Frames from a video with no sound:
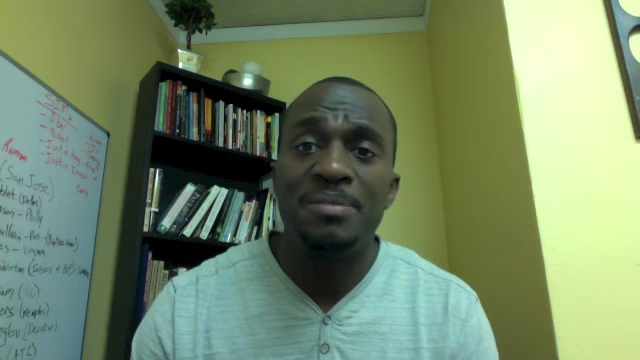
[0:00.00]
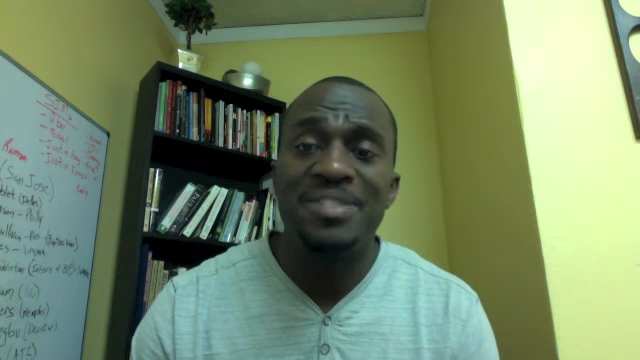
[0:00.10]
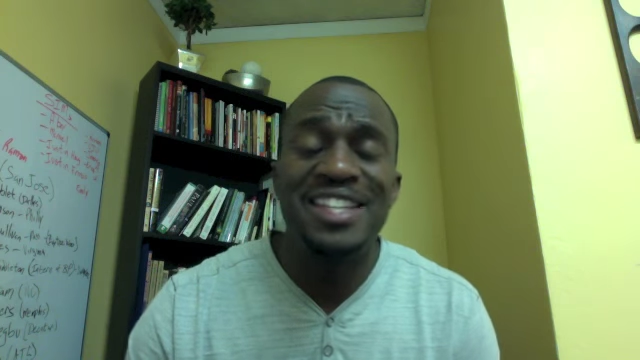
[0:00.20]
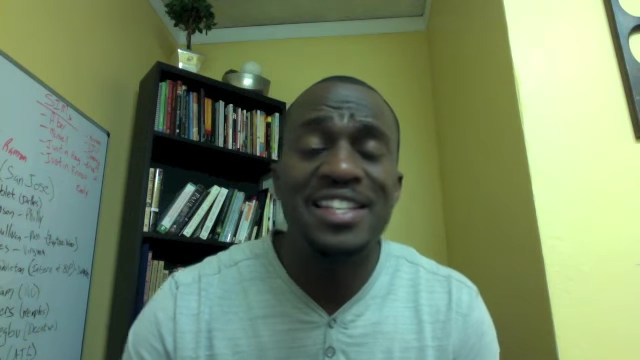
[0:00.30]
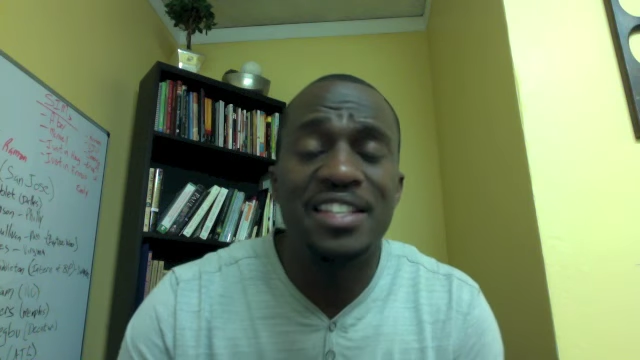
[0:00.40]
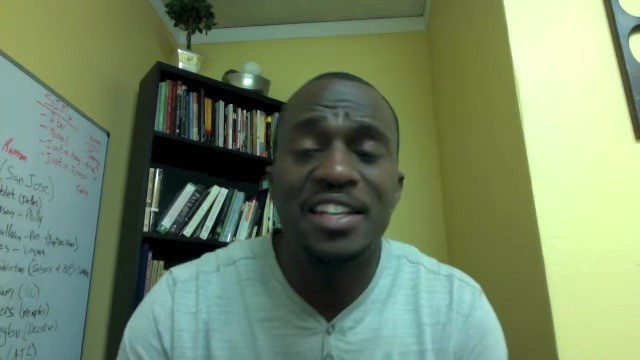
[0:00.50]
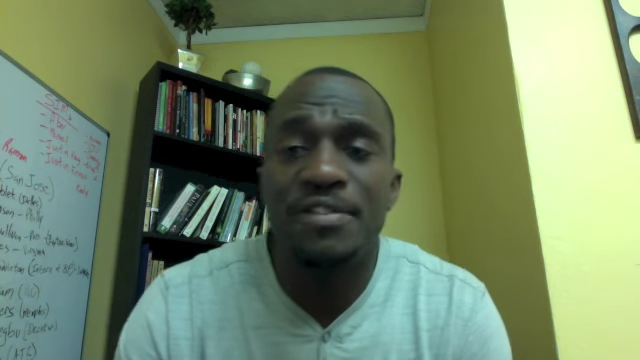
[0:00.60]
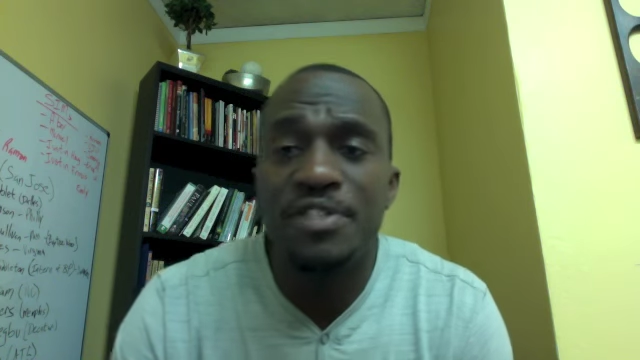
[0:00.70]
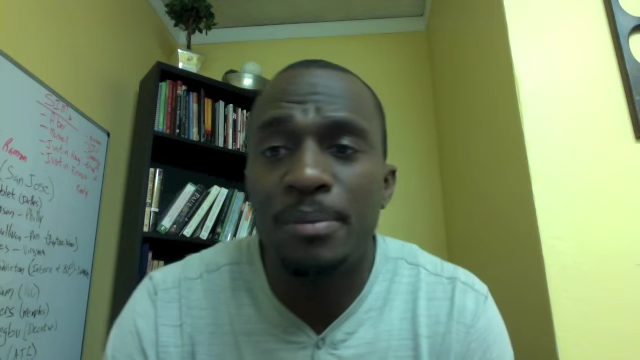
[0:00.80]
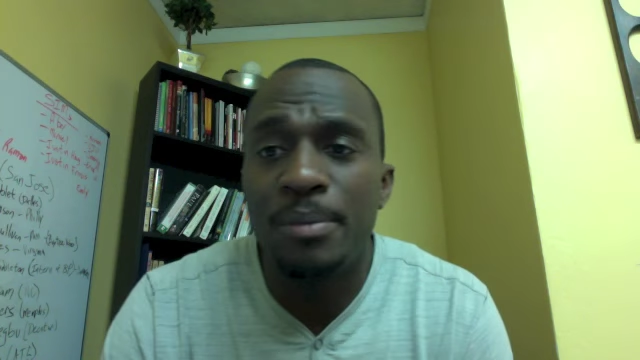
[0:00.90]

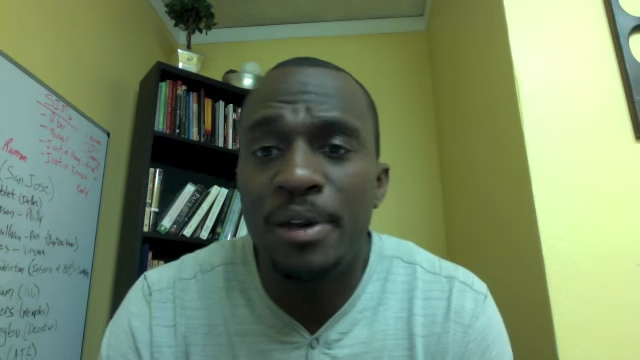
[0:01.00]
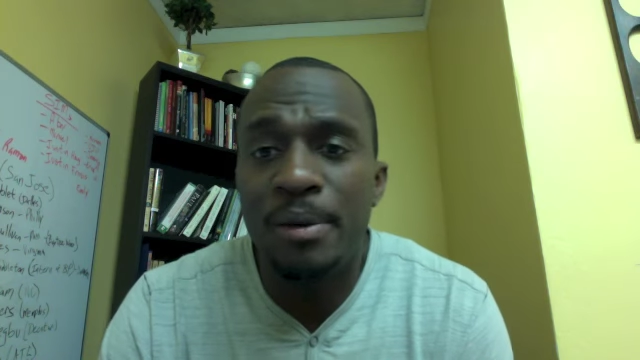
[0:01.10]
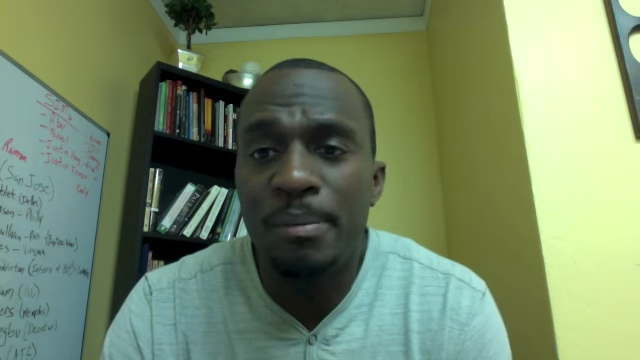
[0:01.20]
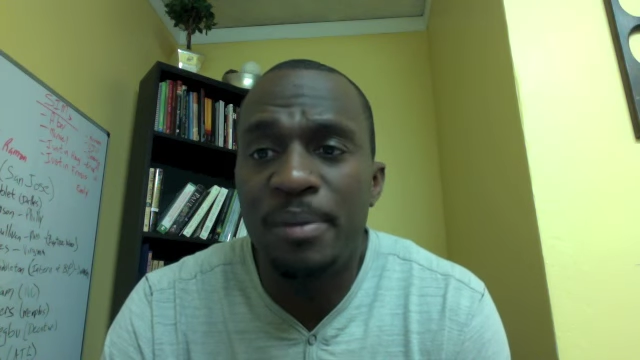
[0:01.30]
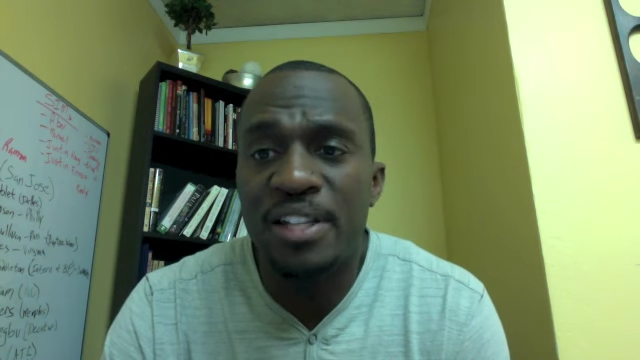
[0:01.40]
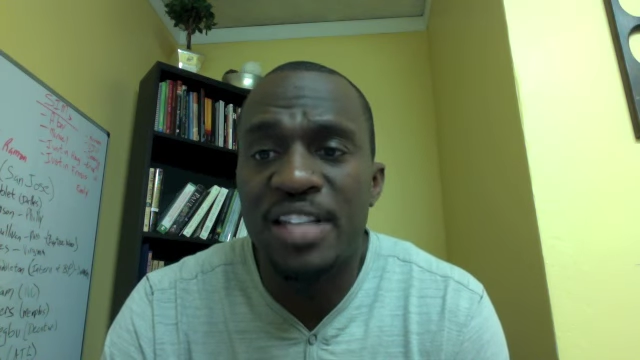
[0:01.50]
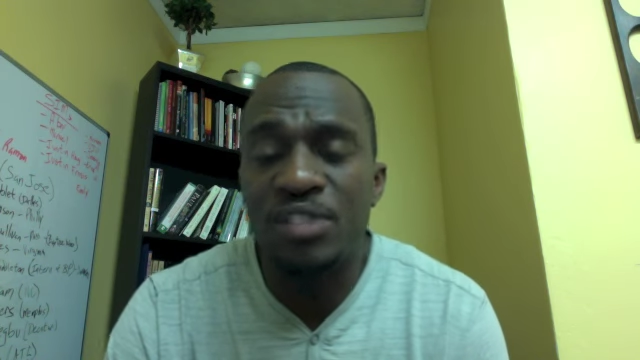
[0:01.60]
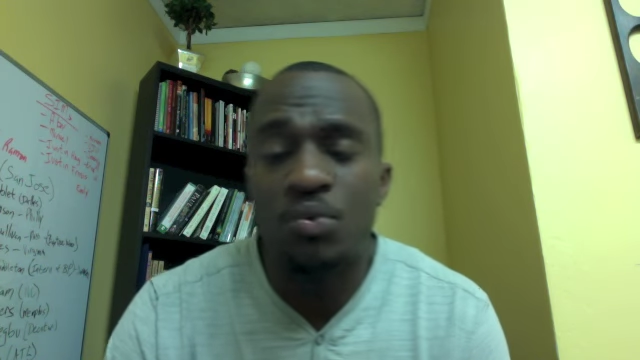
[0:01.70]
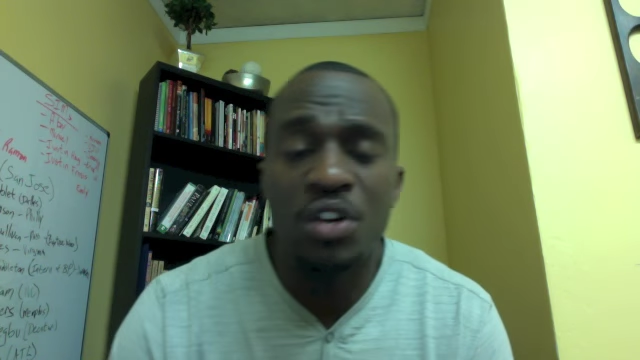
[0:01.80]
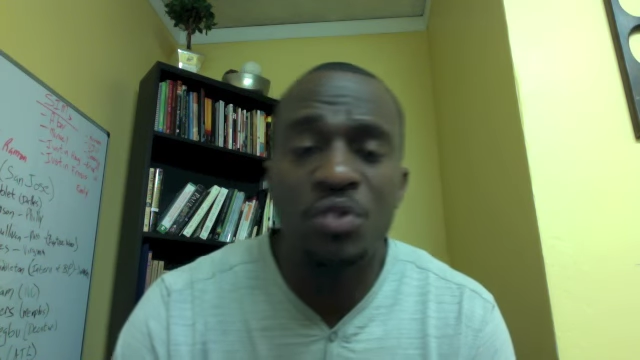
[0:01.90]
sensitive to me because
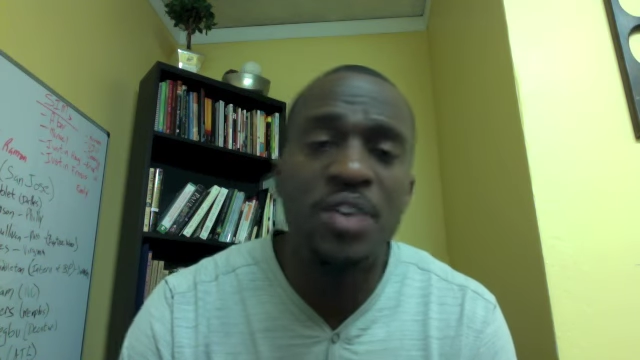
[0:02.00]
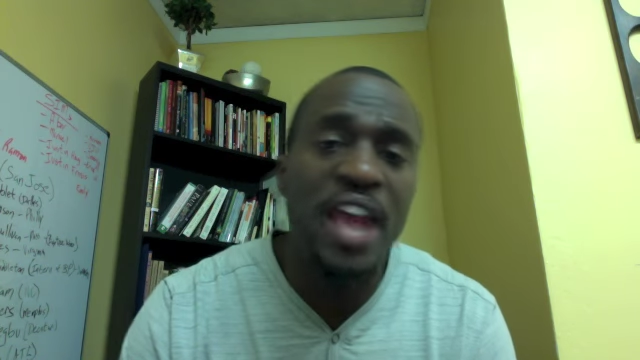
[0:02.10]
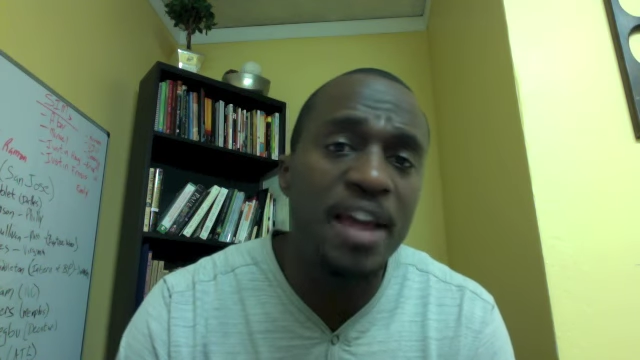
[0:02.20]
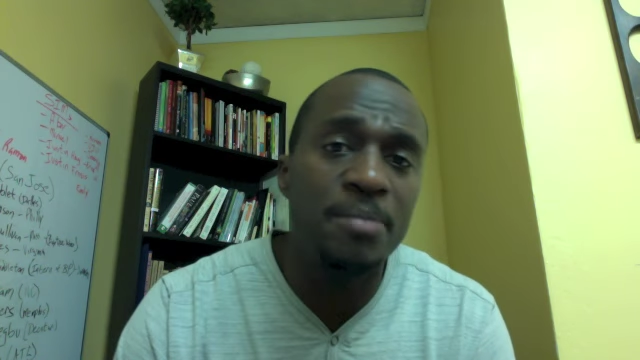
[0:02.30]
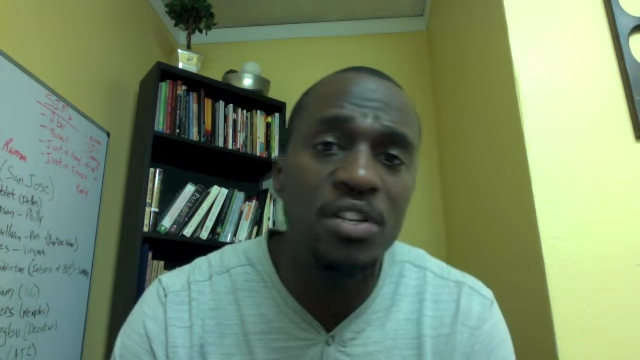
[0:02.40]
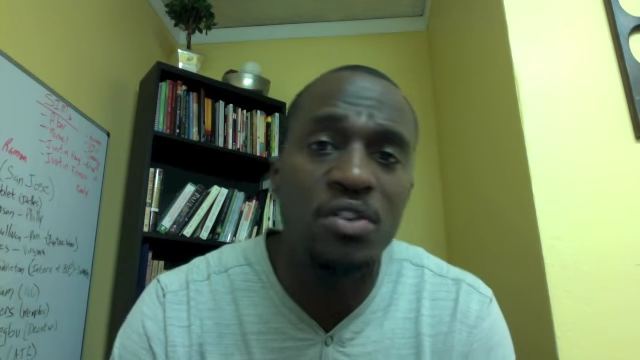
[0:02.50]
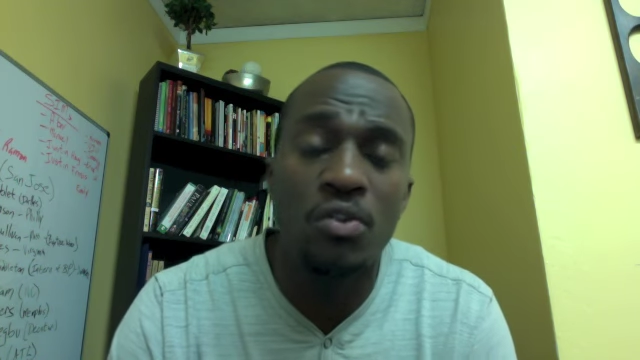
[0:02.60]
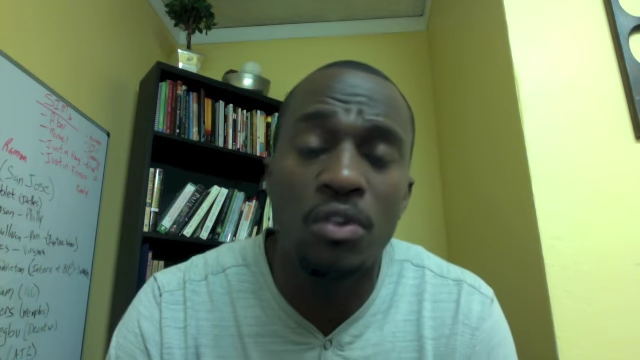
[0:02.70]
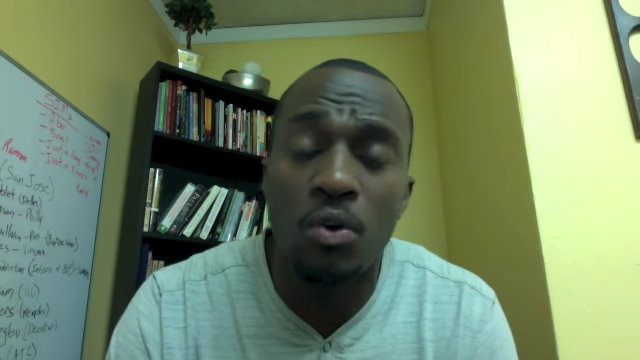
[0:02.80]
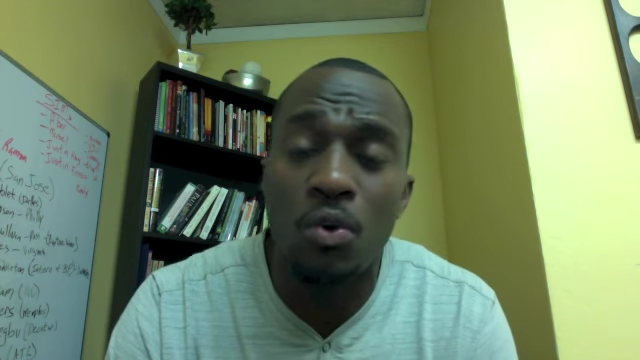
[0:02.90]
as one who came to
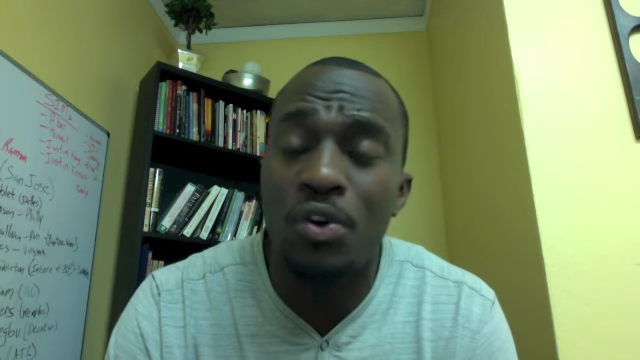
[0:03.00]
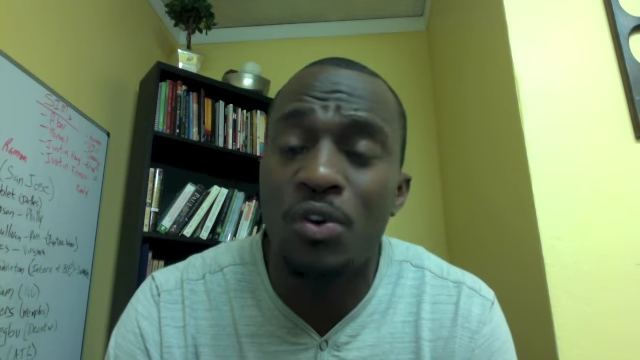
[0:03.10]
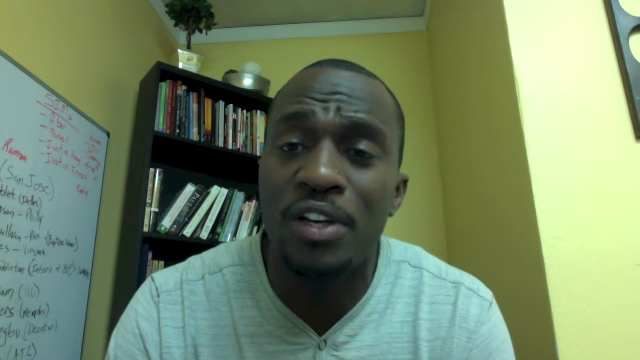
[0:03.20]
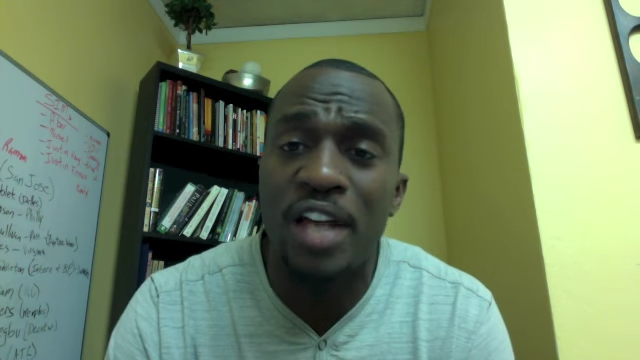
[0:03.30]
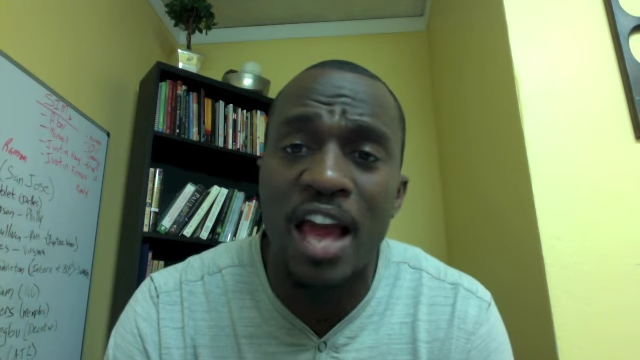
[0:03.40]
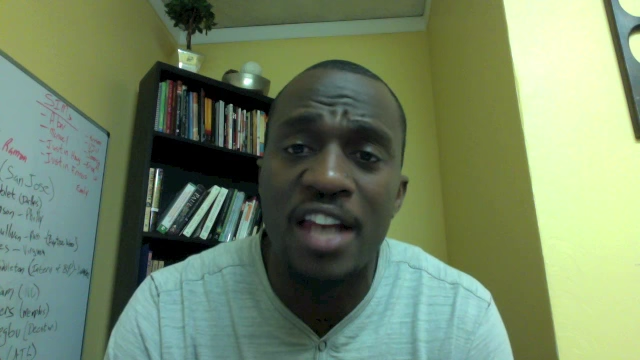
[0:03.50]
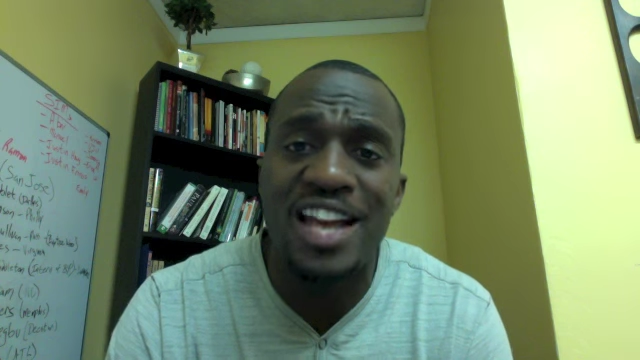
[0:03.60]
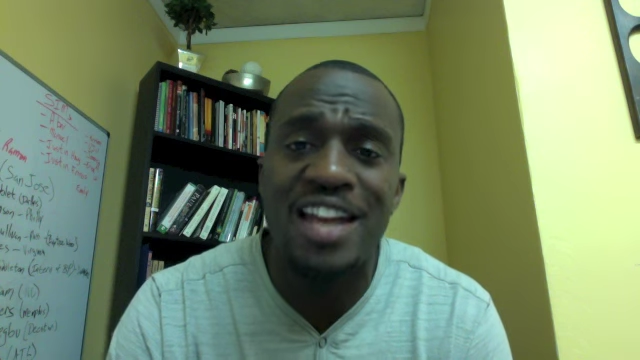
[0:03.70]
know the Lord on college,